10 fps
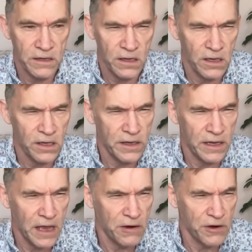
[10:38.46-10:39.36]
and
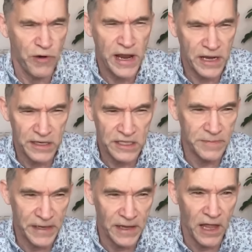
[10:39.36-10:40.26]
how great it is to
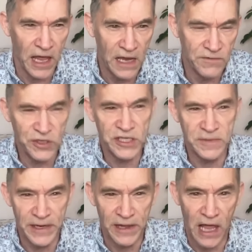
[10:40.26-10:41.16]
be alive, just to
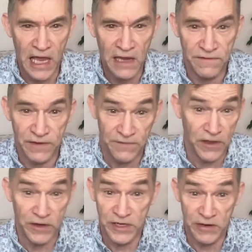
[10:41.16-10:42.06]
be alive, even though
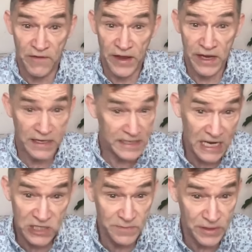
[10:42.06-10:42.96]
you don't have any
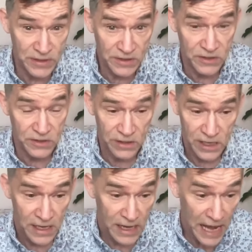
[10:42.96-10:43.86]
attachments or
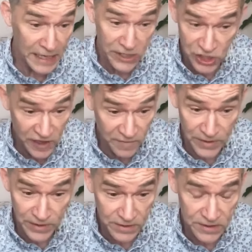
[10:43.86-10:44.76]
any
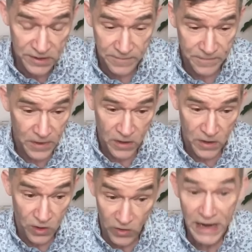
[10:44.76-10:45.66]
achievements
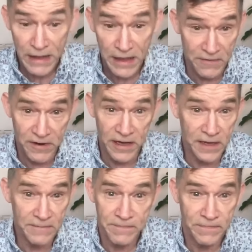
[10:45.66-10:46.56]
or anything
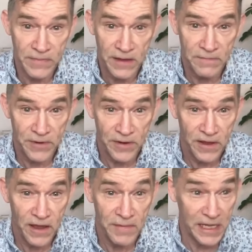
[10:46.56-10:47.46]
really. But
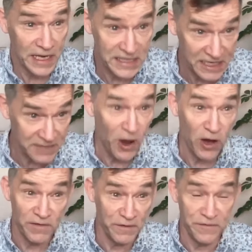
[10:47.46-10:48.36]
I mean, I guess that's part
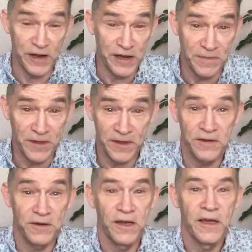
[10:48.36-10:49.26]
of the freedom that
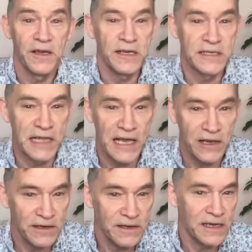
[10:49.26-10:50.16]
he's let
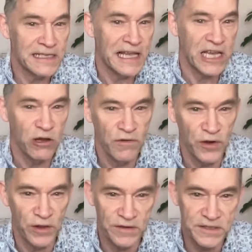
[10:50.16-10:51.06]
he's let go of all
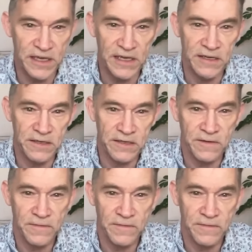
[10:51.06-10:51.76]
of those things.